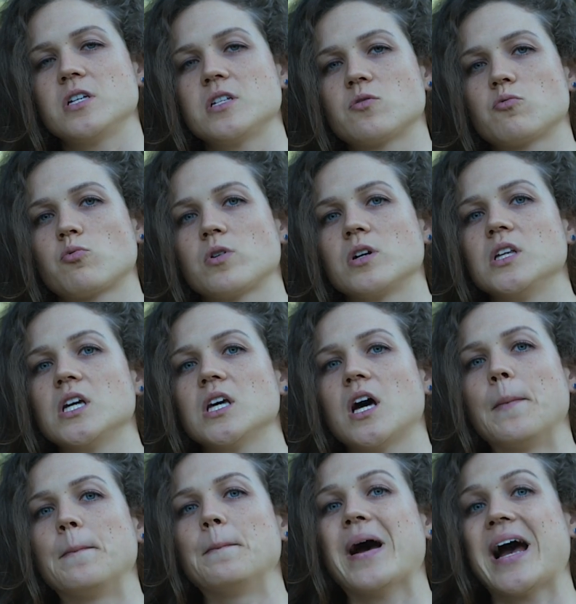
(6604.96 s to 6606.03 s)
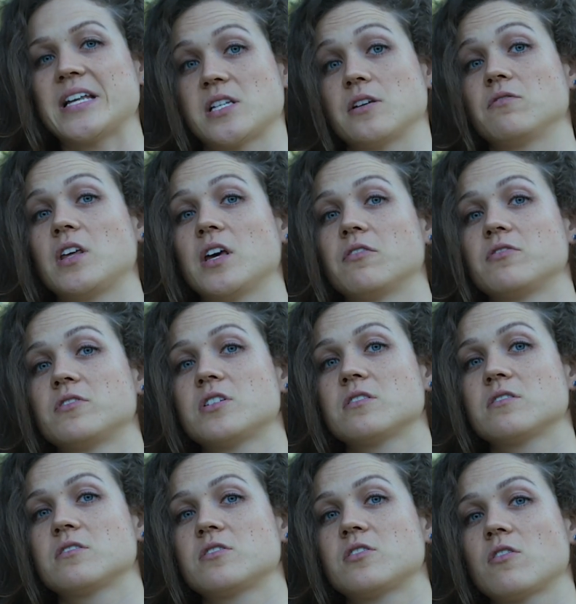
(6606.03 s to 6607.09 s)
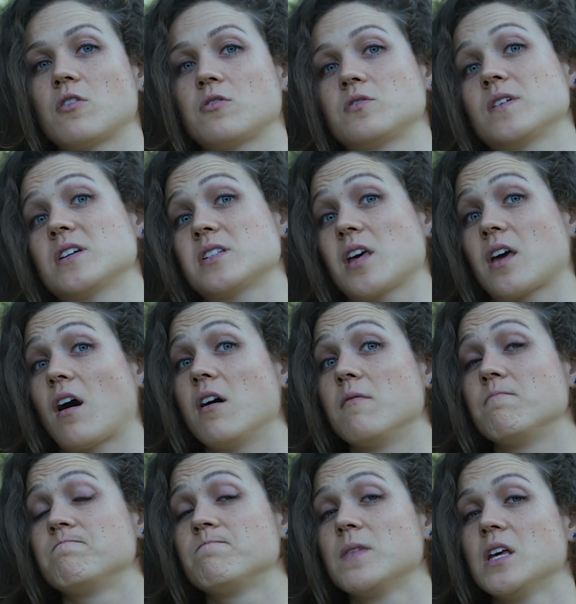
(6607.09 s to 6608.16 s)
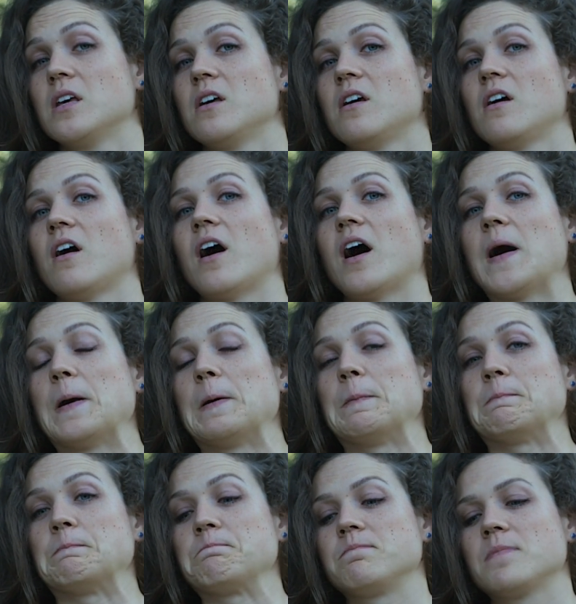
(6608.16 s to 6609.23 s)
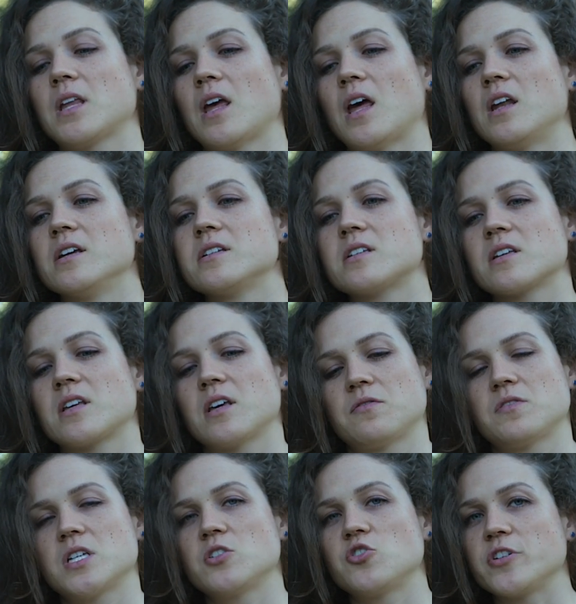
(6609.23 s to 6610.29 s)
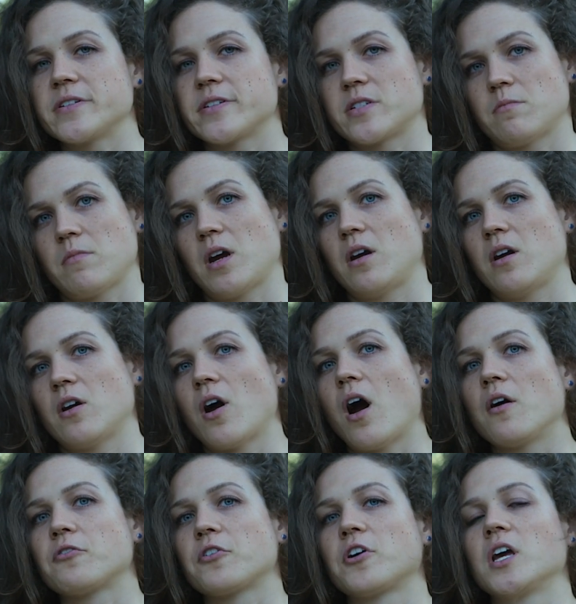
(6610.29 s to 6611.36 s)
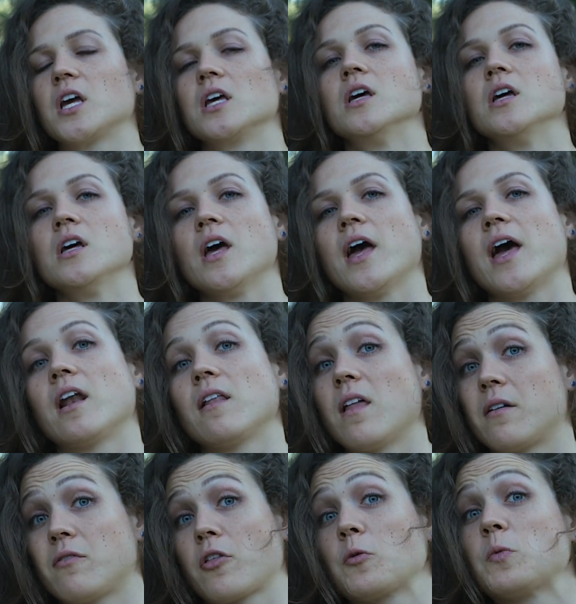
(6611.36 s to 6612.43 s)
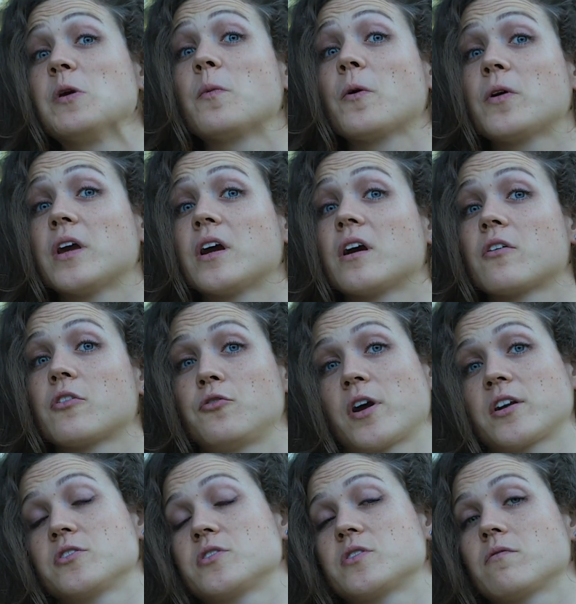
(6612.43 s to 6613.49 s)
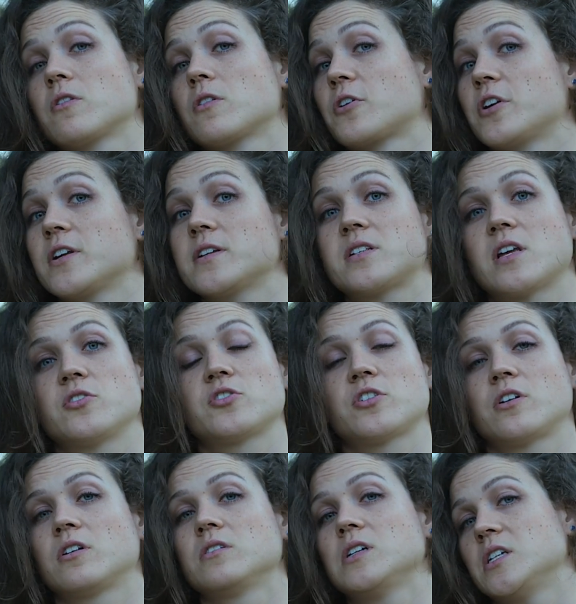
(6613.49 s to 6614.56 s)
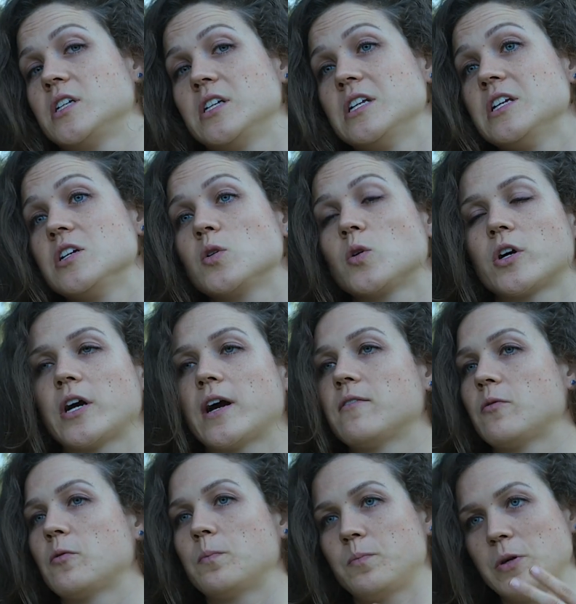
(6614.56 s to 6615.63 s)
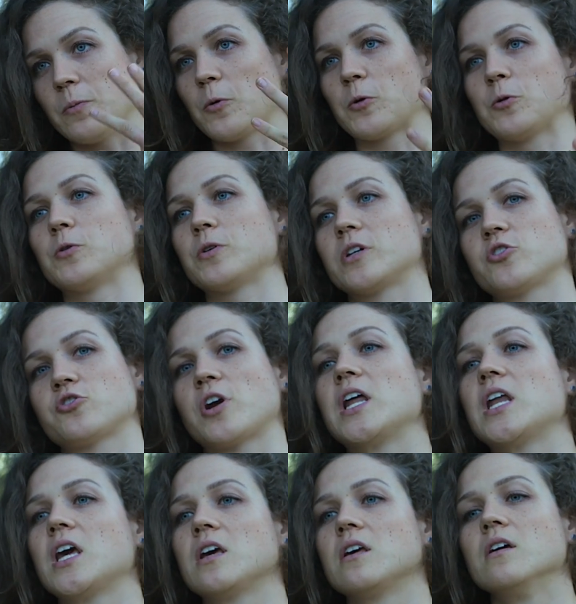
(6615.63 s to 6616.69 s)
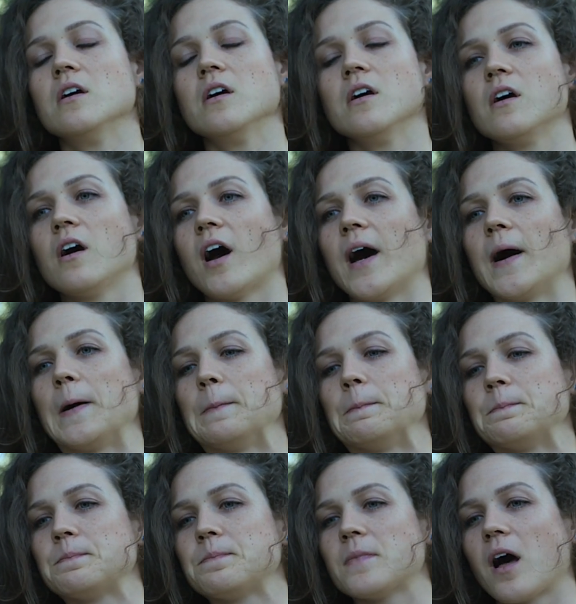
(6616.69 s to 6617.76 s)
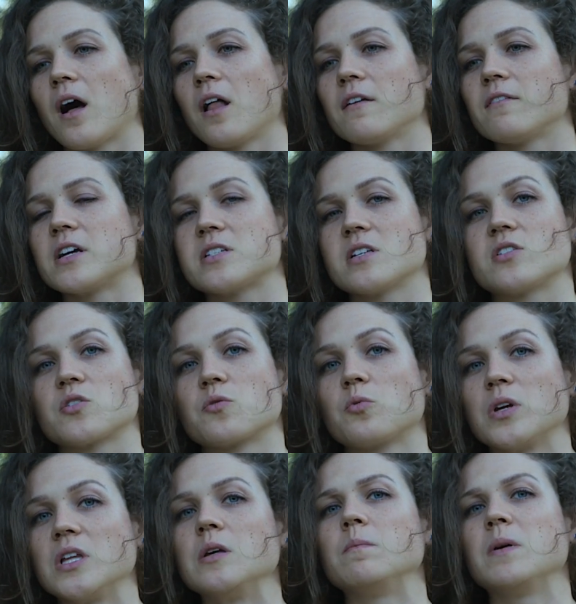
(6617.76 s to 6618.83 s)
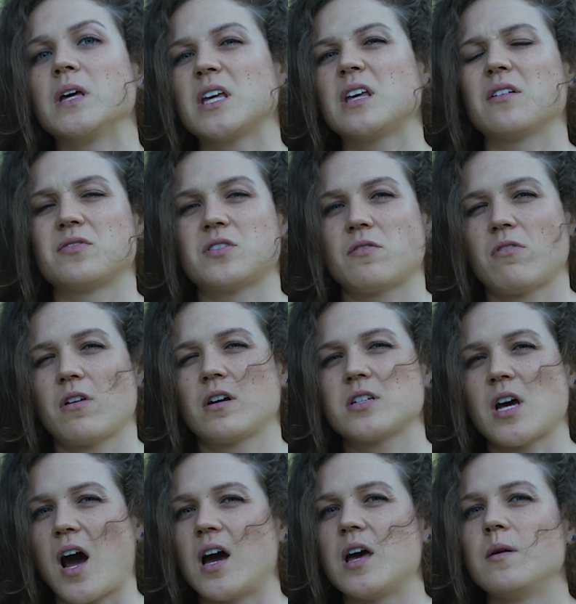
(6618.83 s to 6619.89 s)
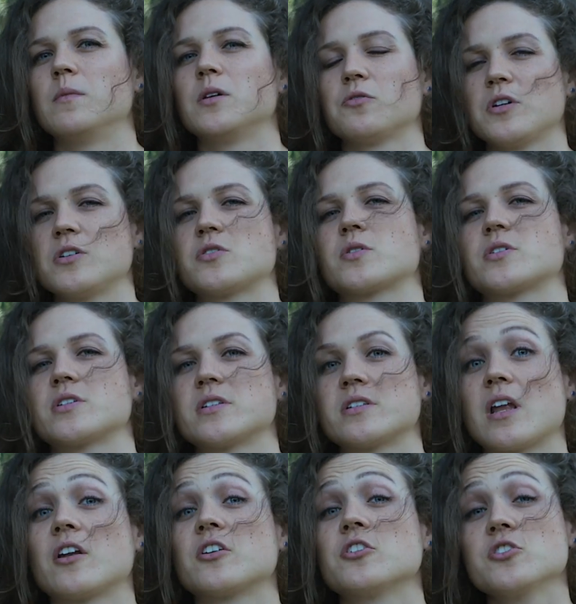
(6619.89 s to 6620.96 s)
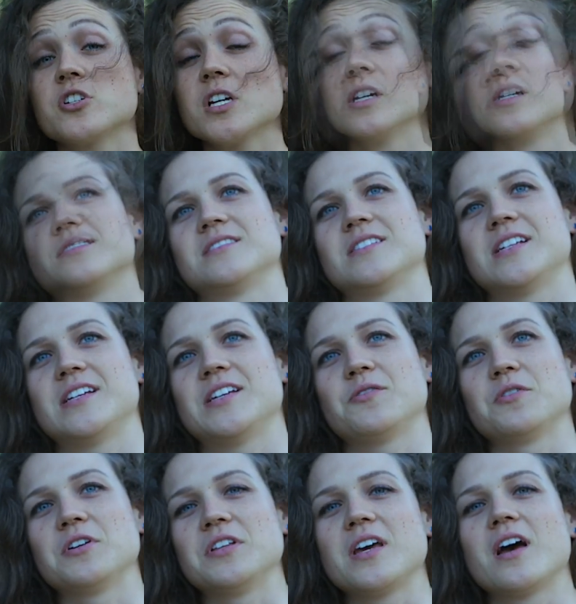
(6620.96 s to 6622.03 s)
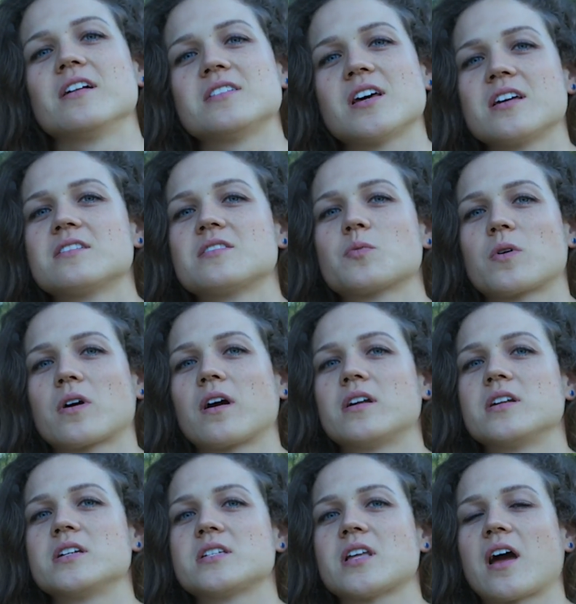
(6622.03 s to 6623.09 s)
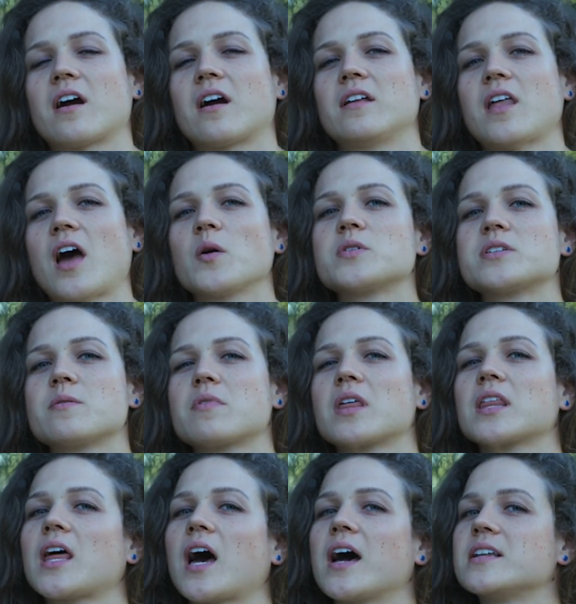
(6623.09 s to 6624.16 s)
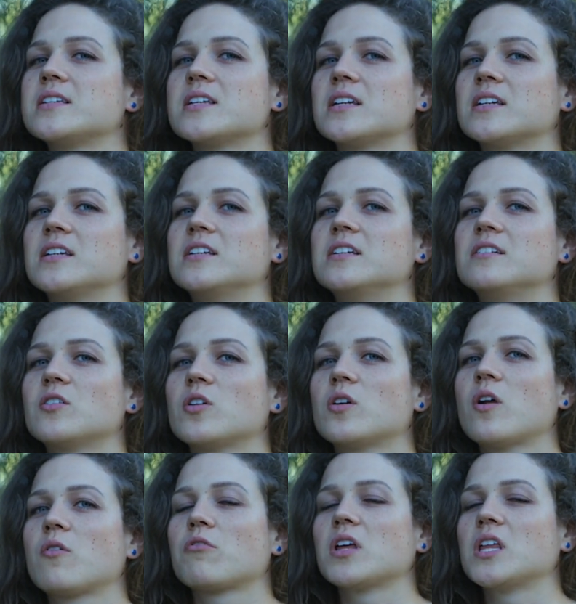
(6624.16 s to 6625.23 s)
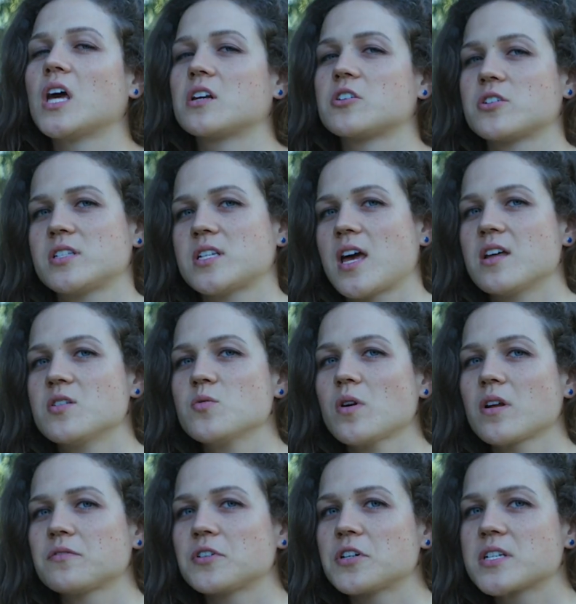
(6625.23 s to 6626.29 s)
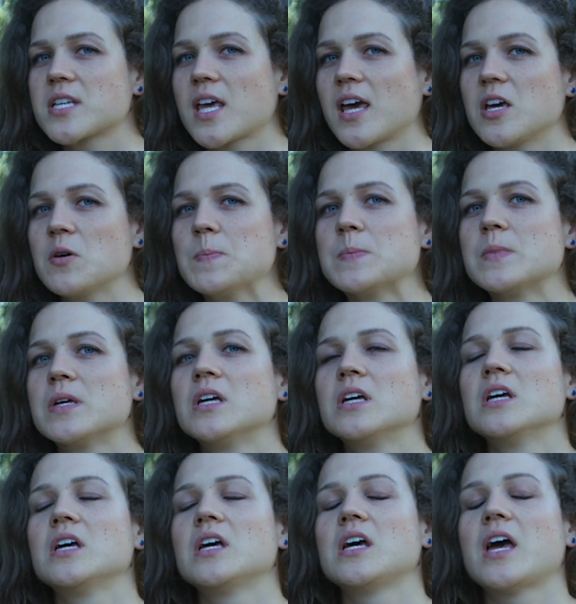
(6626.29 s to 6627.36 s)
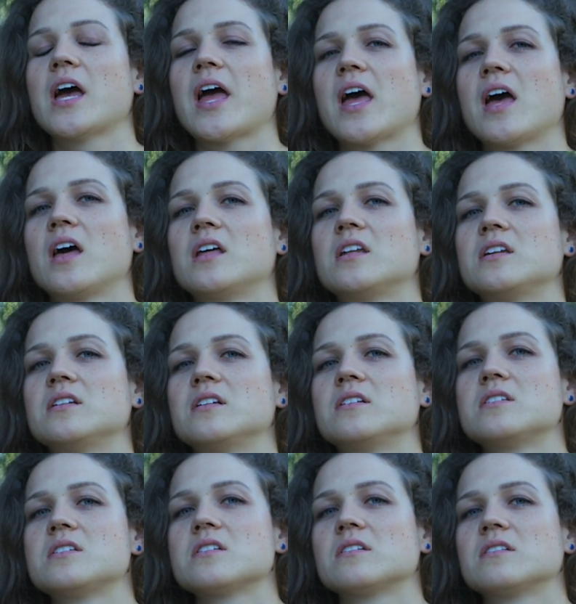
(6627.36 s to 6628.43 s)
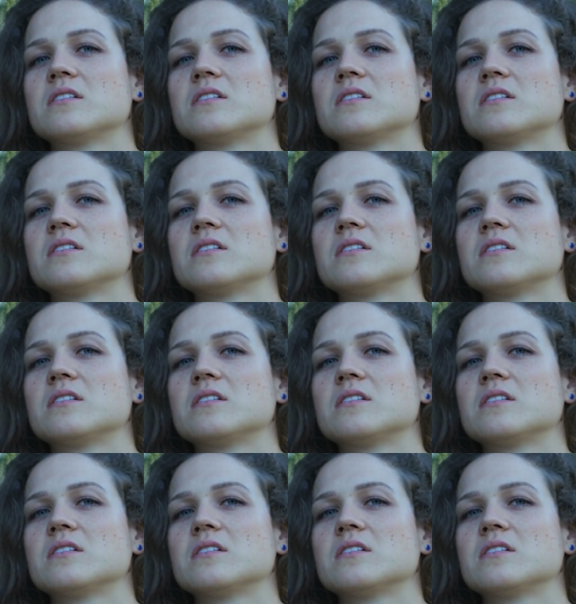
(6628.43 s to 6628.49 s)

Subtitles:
is really a massive gift to those of us that come. And it's a gift that Jesus and Mary are offering, and a lot of other people here, the directors of the Learning Center, Lena and Igor, people who are training, all of us. It's a really big gift of their time and resources and energy. It really all does work on desire, and that was something that I didn't really understand when I first came. And